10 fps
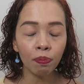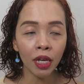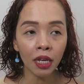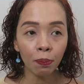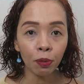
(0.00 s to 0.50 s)

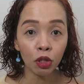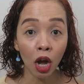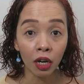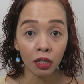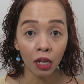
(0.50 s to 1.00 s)
being
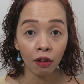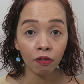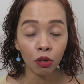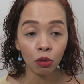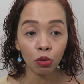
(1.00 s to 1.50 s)

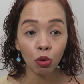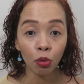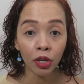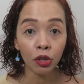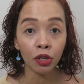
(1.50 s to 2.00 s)
productive, yung
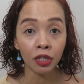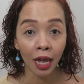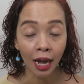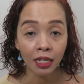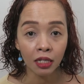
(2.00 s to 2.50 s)
doing your
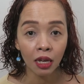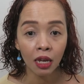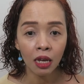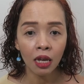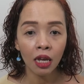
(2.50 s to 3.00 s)
task
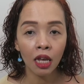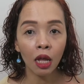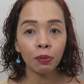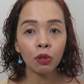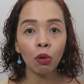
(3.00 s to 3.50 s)

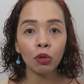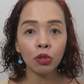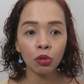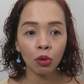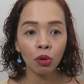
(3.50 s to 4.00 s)
helps
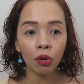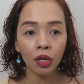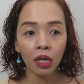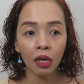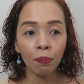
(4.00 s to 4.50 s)

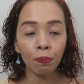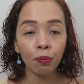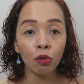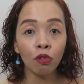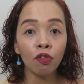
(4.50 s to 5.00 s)
also
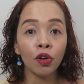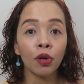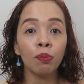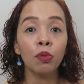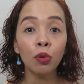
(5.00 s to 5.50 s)
improve
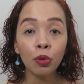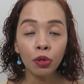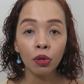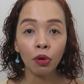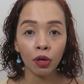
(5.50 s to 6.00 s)
your
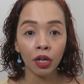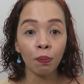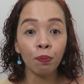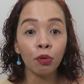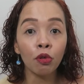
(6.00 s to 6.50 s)
mood or
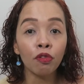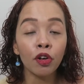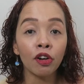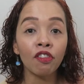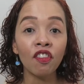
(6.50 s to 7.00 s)
improve
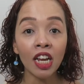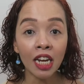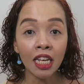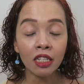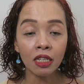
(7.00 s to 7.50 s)
your
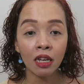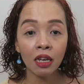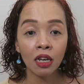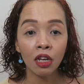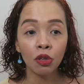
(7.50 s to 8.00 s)
feelings.
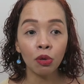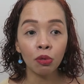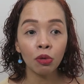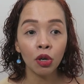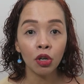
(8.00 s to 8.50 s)

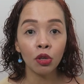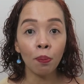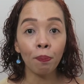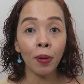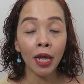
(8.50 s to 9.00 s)
Yung
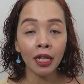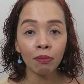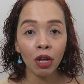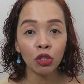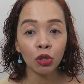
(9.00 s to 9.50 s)

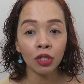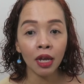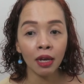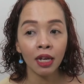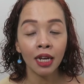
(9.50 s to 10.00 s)
pain medyo
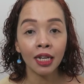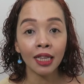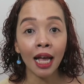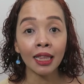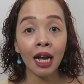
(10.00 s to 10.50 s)
na
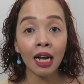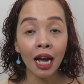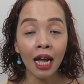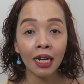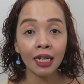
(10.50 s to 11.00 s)

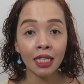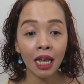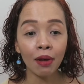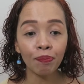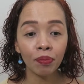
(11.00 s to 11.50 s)
natatanggal
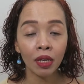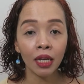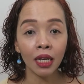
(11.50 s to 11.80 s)
kasi